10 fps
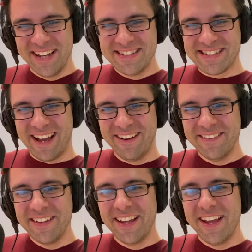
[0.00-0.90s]
So
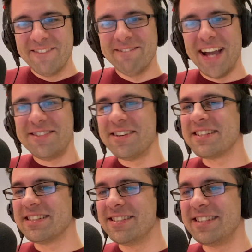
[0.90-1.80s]

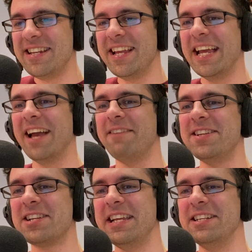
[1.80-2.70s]
Matrix and Cindy
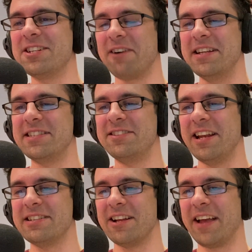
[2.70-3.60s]
eventually trace
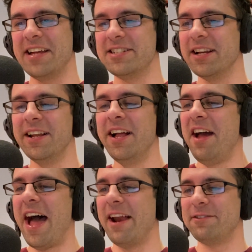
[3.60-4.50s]
Jenny's location,
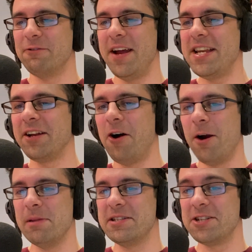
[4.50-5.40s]
and after raiding an
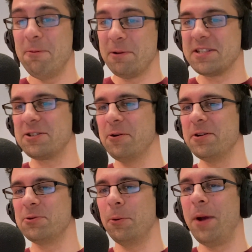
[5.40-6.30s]
army surplus
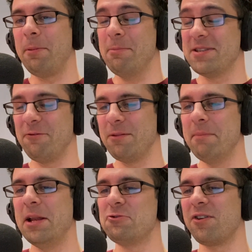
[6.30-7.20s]
store to equip himself with
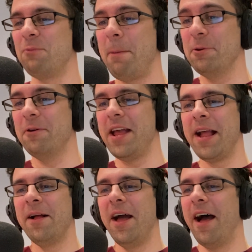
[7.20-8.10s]
military
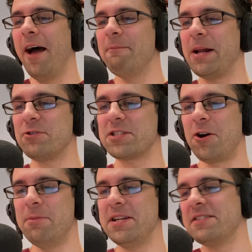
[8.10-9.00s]
weaponry, Matrix
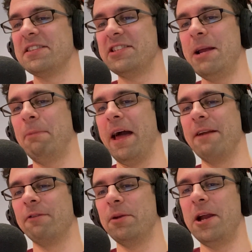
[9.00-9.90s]
commandeers a
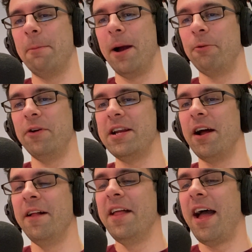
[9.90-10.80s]
seaplane from a nearby
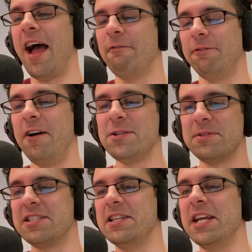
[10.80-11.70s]
marina and flies
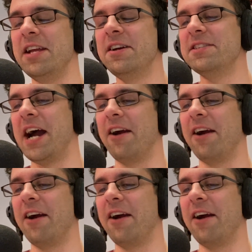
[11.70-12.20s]
with Cindy to